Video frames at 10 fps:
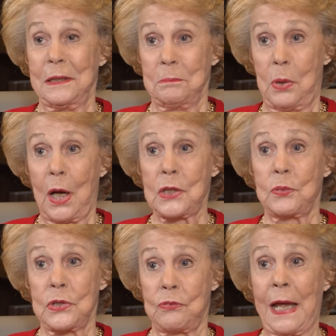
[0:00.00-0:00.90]
Parks
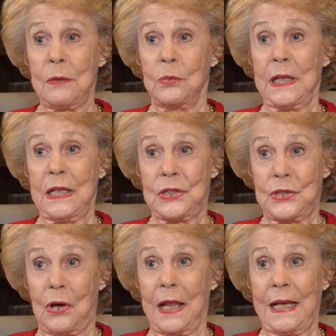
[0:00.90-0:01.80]
was right when he
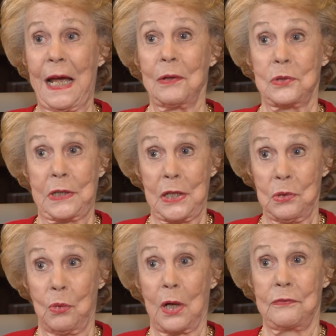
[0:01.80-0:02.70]
started out, can
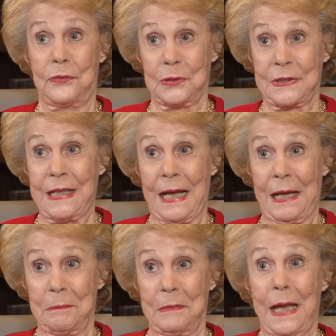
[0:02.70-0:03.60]
you work full time,